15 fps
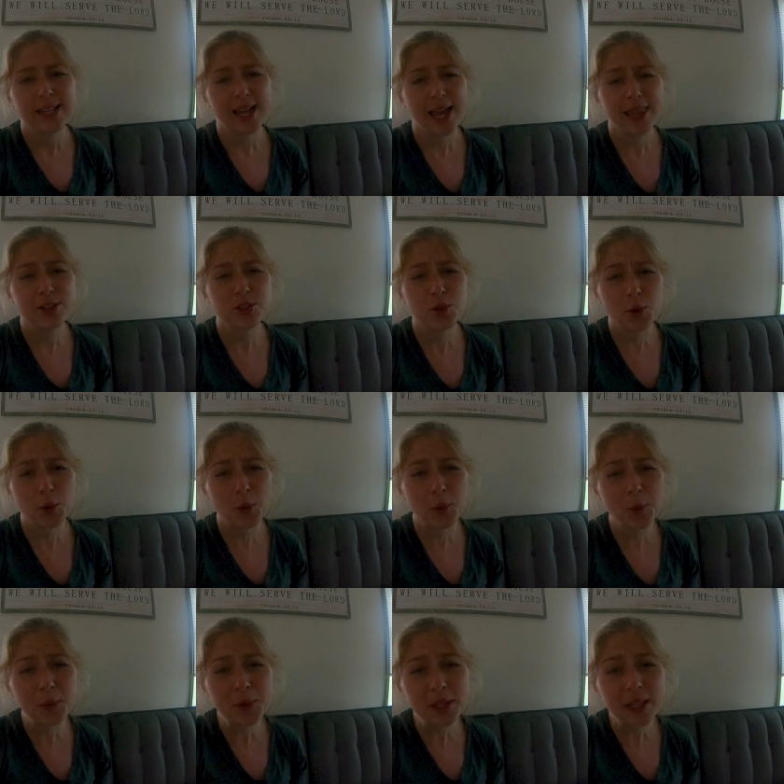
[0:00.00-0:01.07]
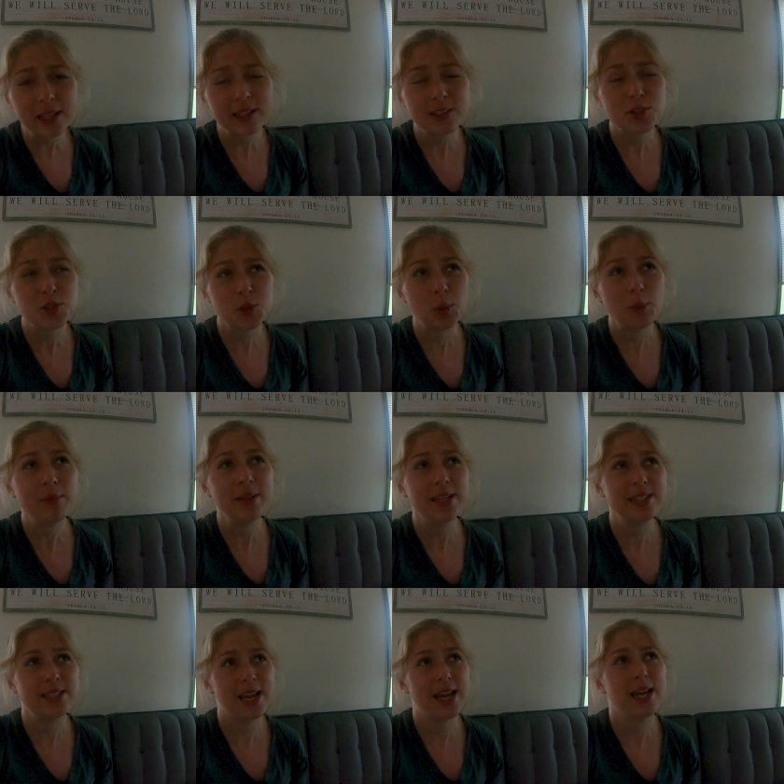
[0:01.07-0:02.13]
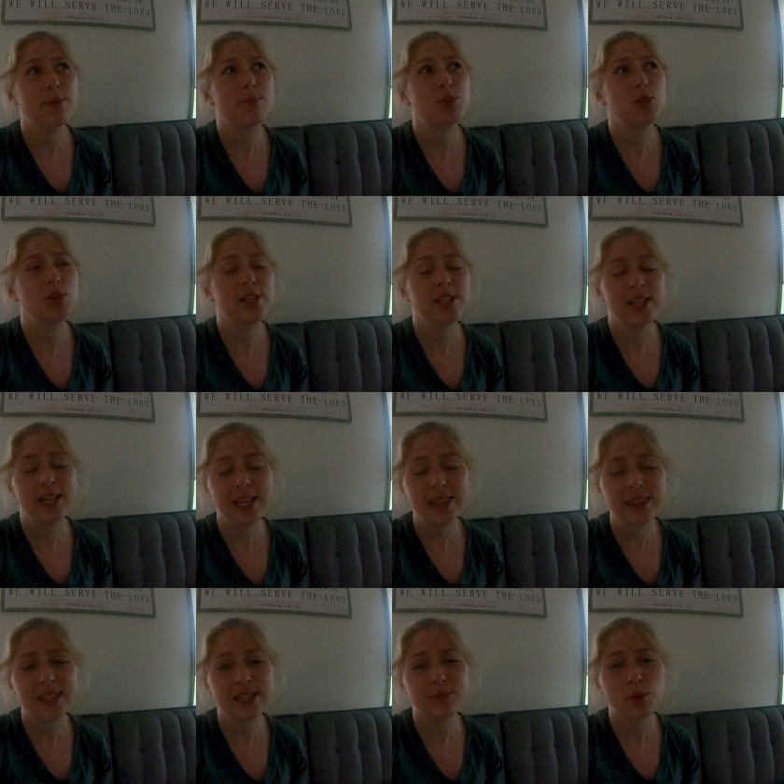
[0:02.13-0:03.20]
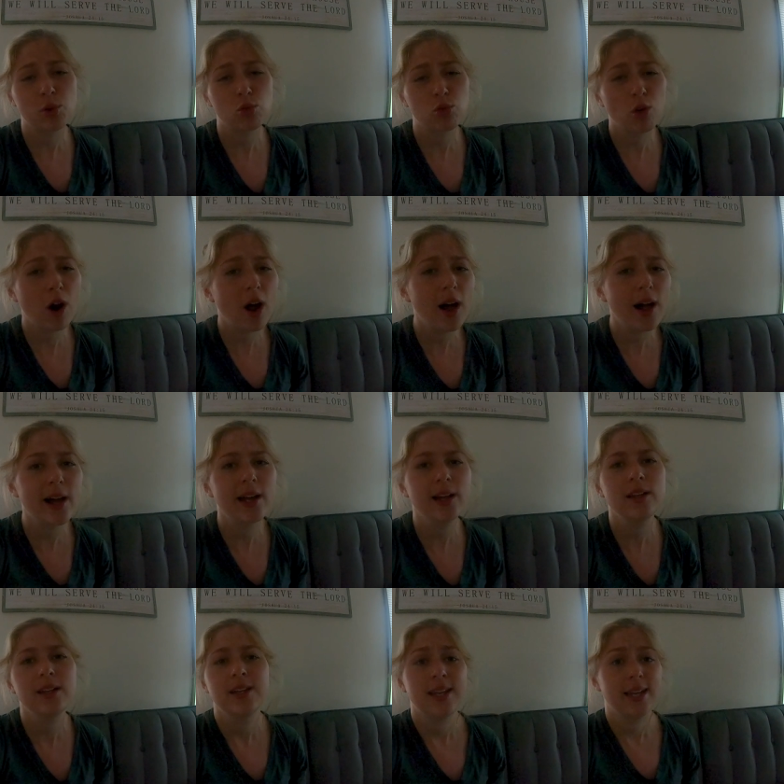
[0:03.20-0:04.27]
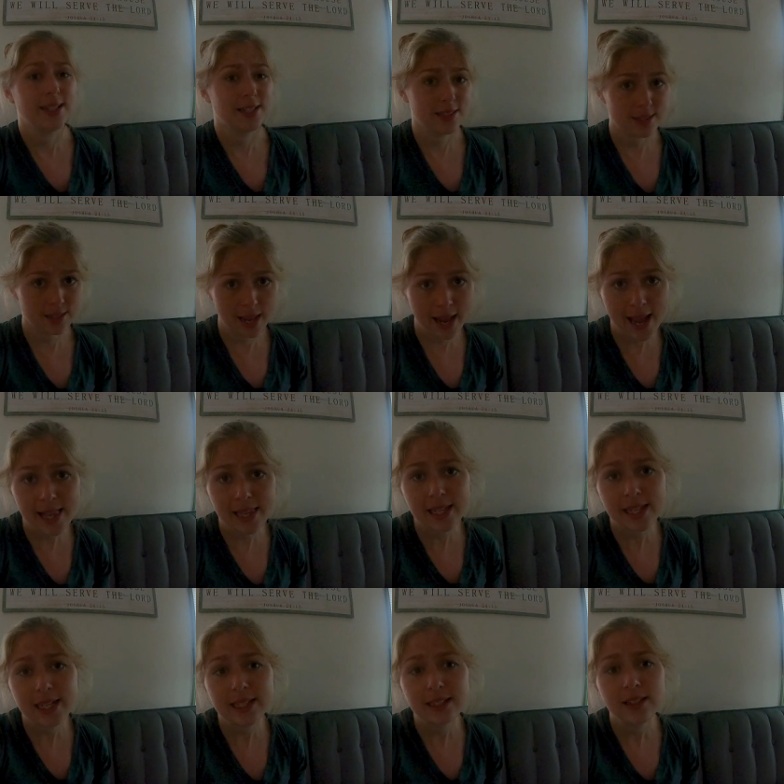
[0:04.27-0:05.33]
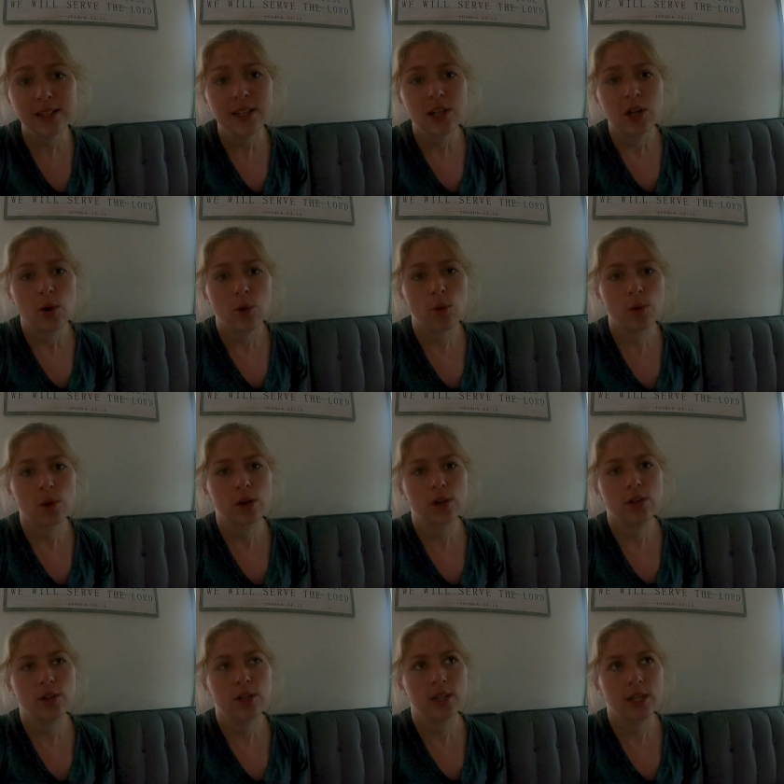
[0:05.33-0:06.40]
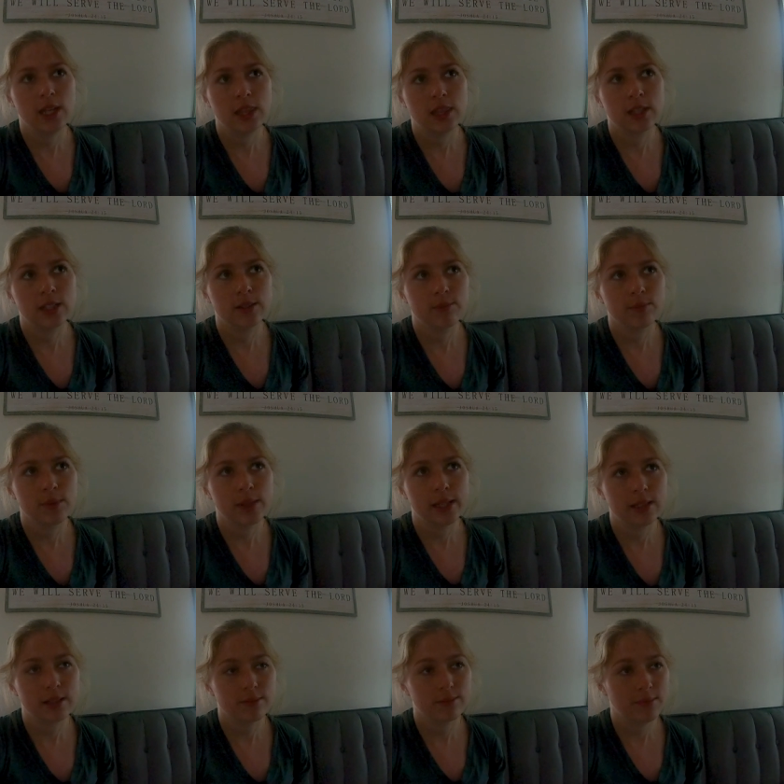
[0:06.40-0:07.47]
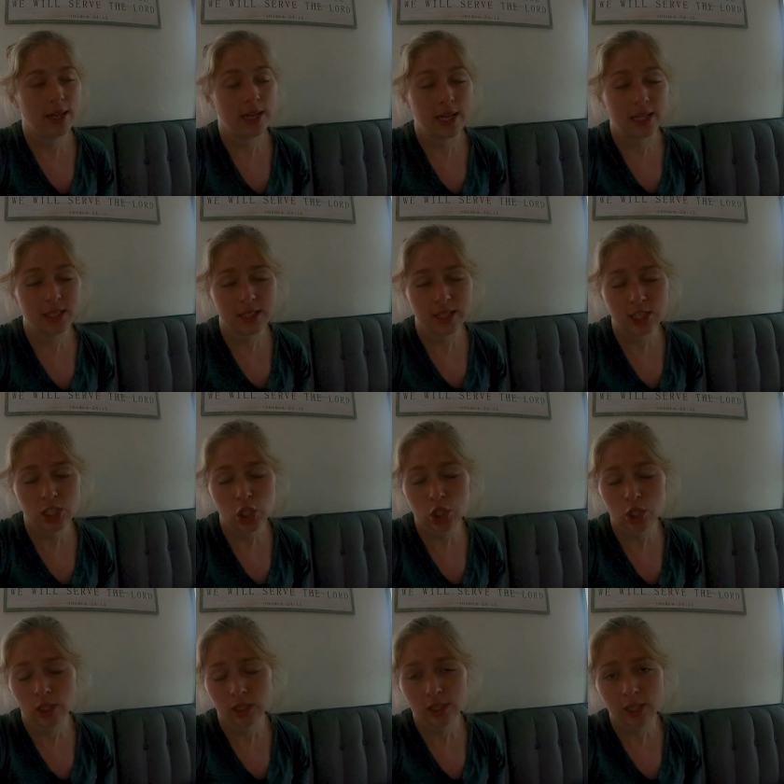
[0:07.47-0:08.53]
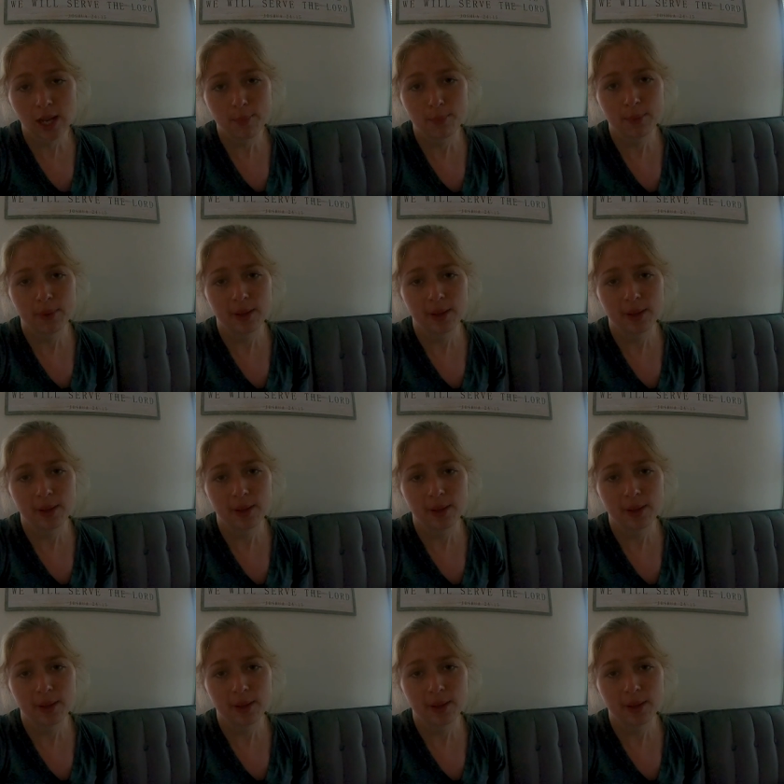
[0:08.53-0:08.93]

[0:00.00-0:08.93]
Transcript: And there's only so many times you can eat them raw, in a salad, or you can eat them like in a dish cooked up,